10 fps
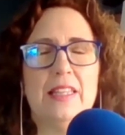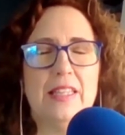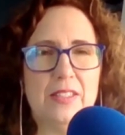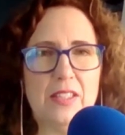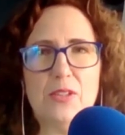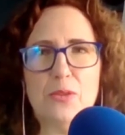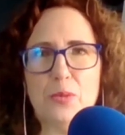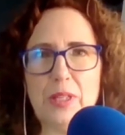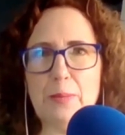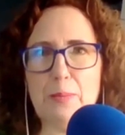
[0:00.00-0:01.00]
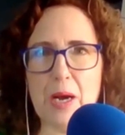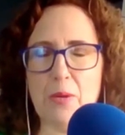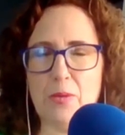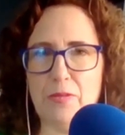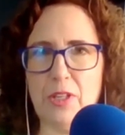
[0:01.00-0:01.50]
This is a really
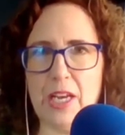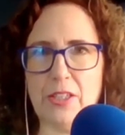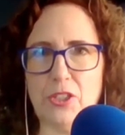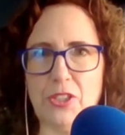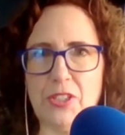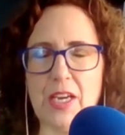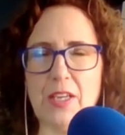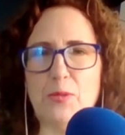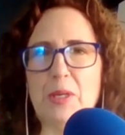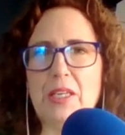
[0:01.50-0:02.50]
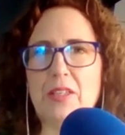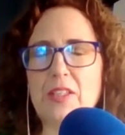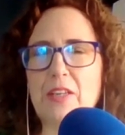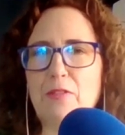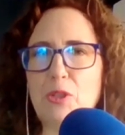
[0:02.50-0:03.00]
powerful exercise because
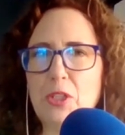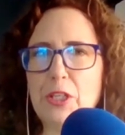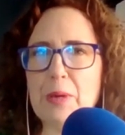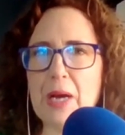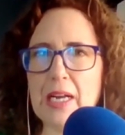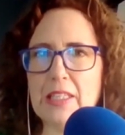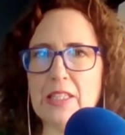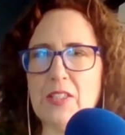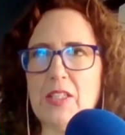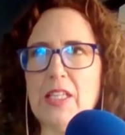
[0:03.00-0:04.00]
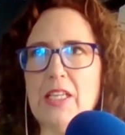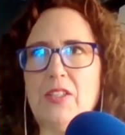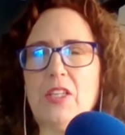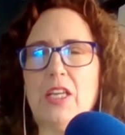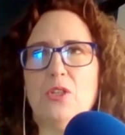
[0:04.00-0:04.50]
if you look back at this
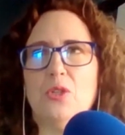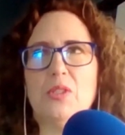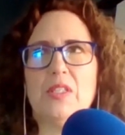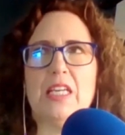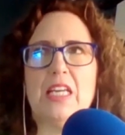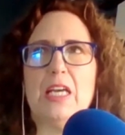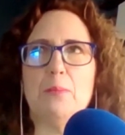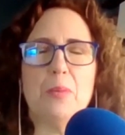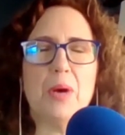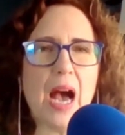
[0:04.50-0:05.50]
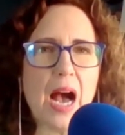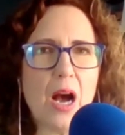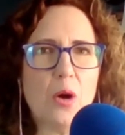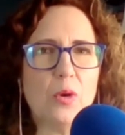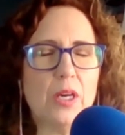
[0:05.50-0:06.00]
list and you see
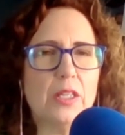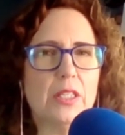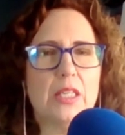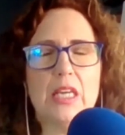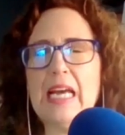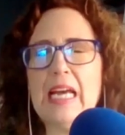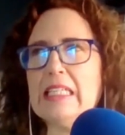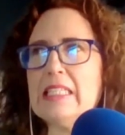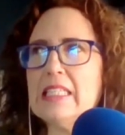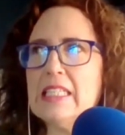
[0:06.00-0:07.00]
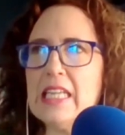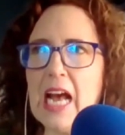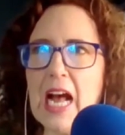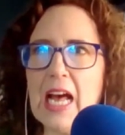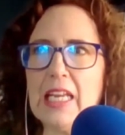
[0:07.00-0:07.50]
empowered,
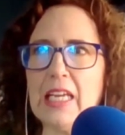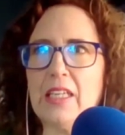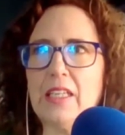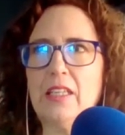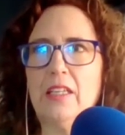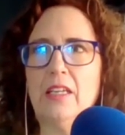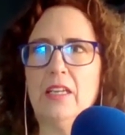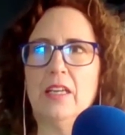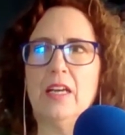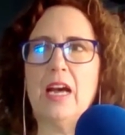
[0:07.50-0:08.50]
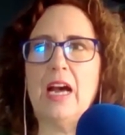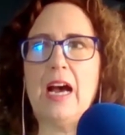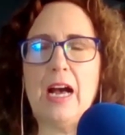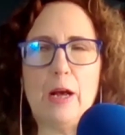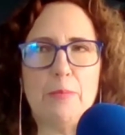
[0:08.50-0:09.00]
ecstatic,
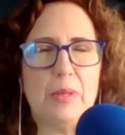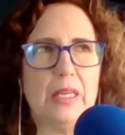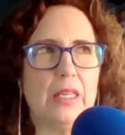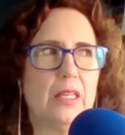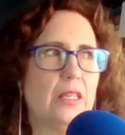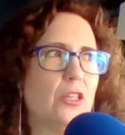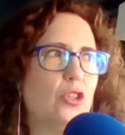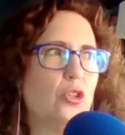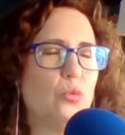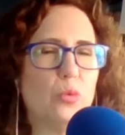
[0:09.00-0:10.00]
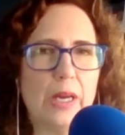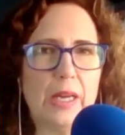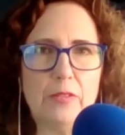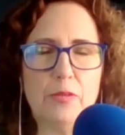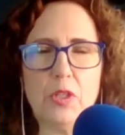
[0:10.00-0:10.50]
happy,
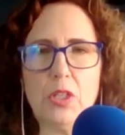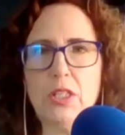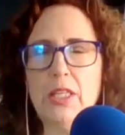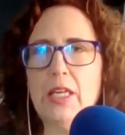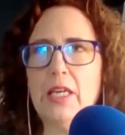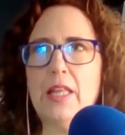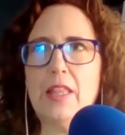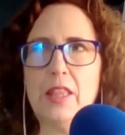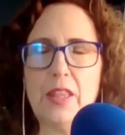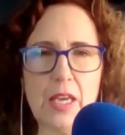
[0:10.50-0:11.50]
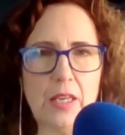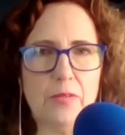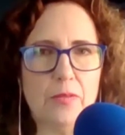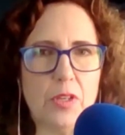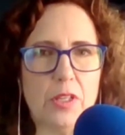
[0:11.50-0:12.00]
grateful,
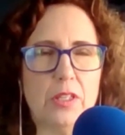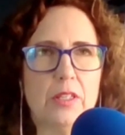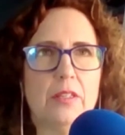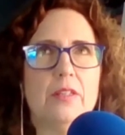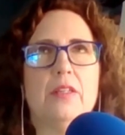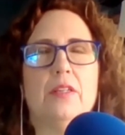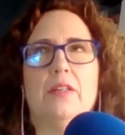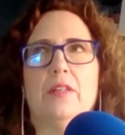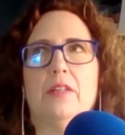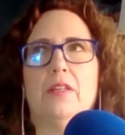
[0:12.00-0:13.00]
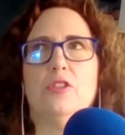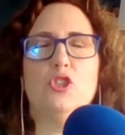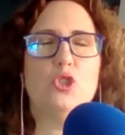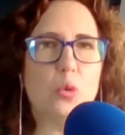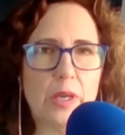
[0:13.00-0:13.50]
thankful,
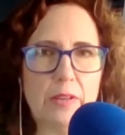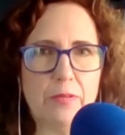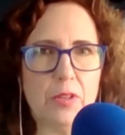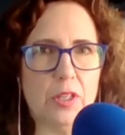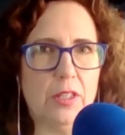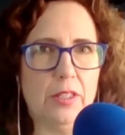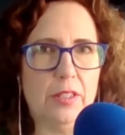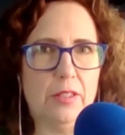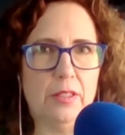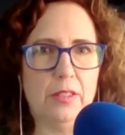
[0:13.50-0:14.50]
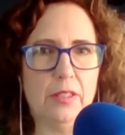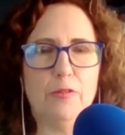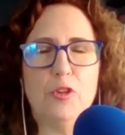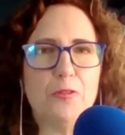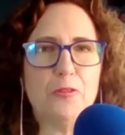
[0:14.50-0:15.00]
joyful,
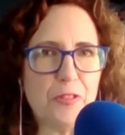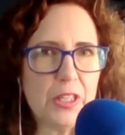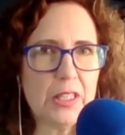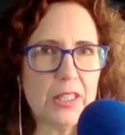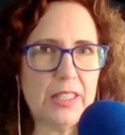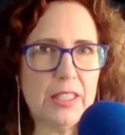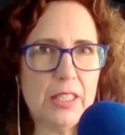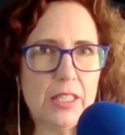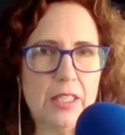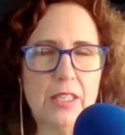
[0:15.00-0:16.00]
fulfilled.